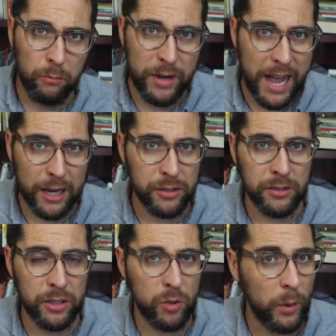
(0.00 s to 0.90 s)

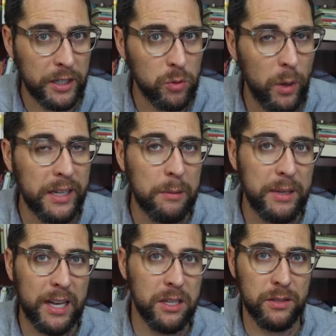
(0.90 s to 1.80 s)
reactions in 2020
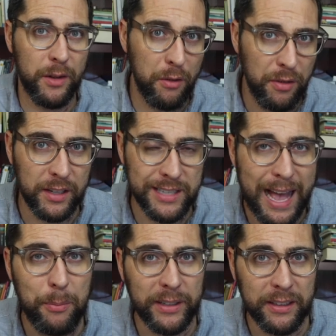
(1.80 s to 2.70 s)
because of other things
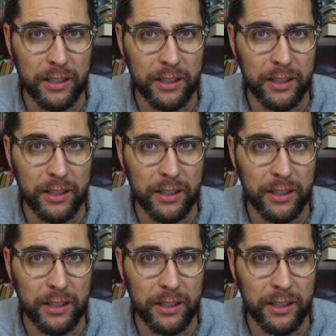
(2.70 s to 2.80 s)
happening in